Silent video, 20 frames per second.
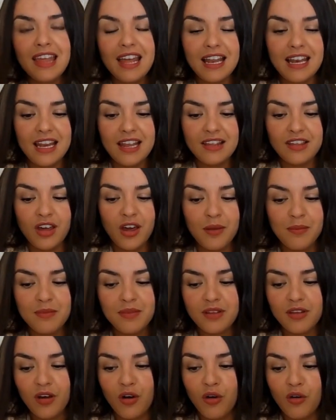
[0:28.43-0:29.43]
Then in
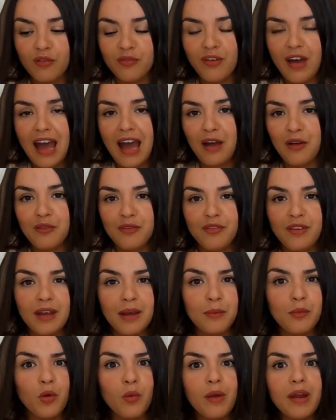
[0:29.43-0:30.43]
terms of
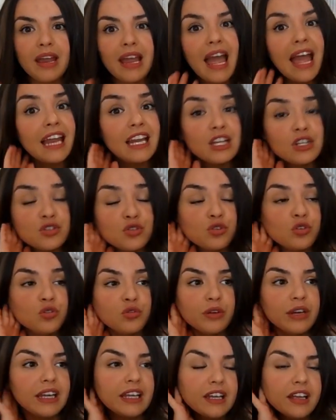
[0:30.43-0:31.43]
outfit, I'm not wearing any
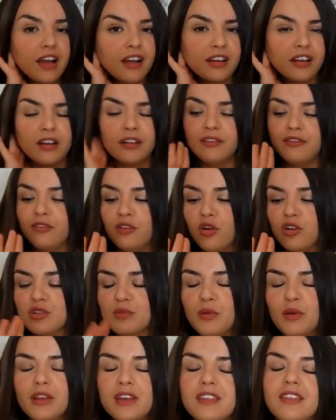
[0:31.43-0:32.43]
jewellery. I kind of
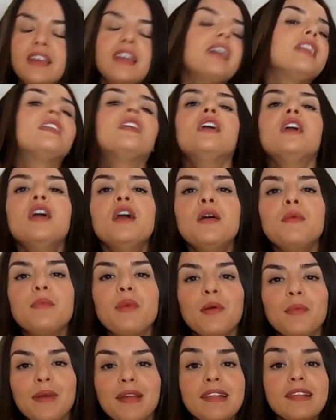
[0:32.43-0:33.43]
forgot to put anything in,
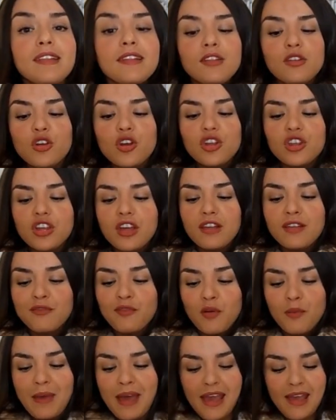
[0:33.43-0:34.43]
but my snood
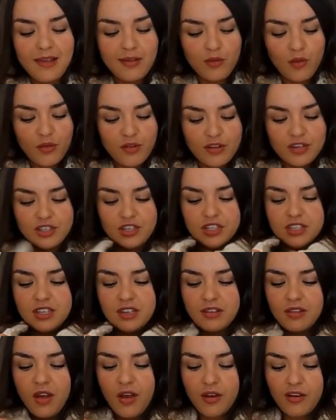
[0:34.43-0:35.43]
is from ASOS. It's
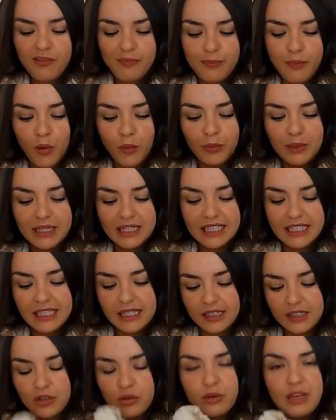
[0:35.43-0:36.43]
just this kind of
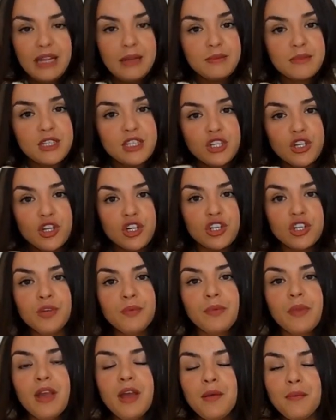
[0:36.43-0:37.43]
bobbly cream
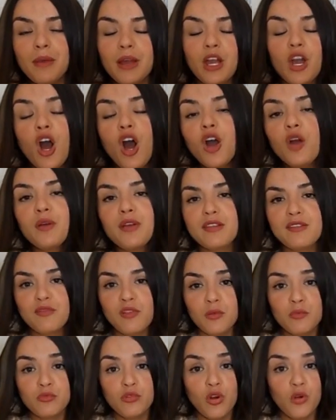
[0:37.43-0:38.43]
snood. My coat
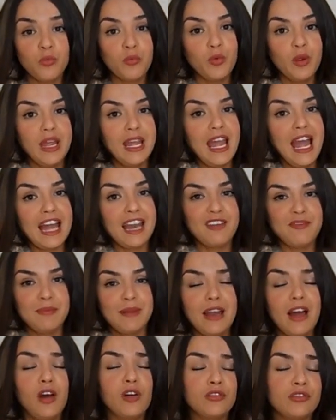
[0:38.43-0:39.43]
is from Romwe, and
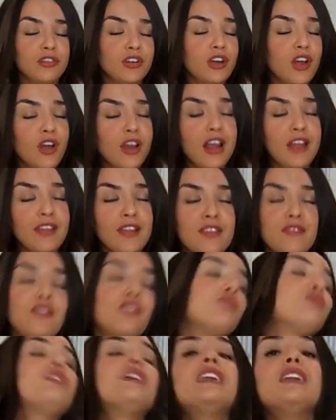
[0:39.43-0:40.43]
I've been after a coat like
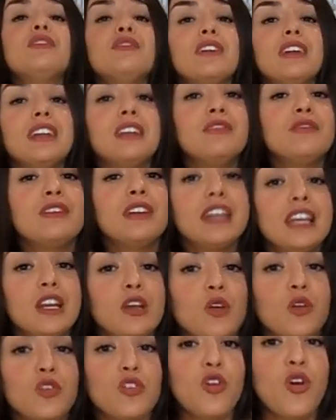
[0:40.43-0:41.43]
this for a really, really,
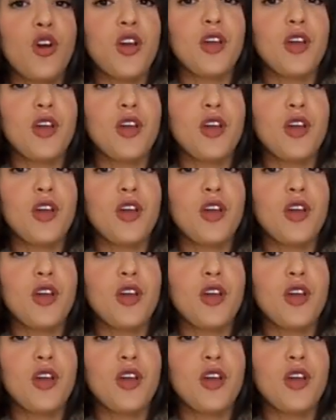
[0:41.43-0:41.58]
really long